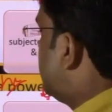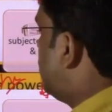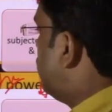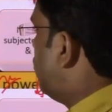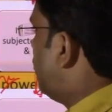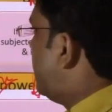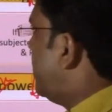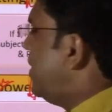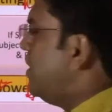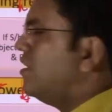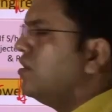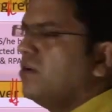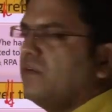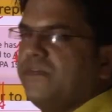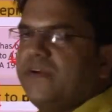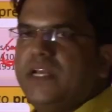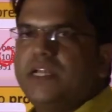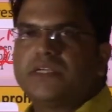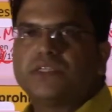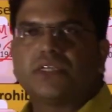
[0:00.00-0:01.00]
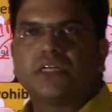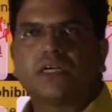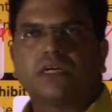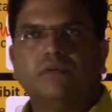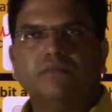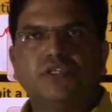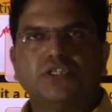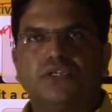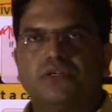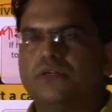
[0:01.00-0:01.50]
the opinion of Election
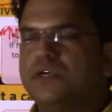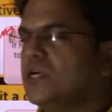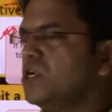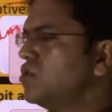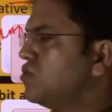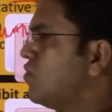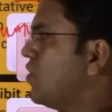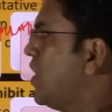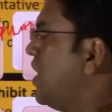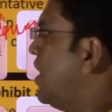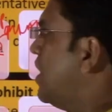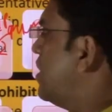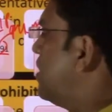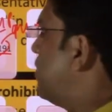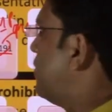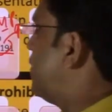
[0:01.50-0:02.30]
Commission. So here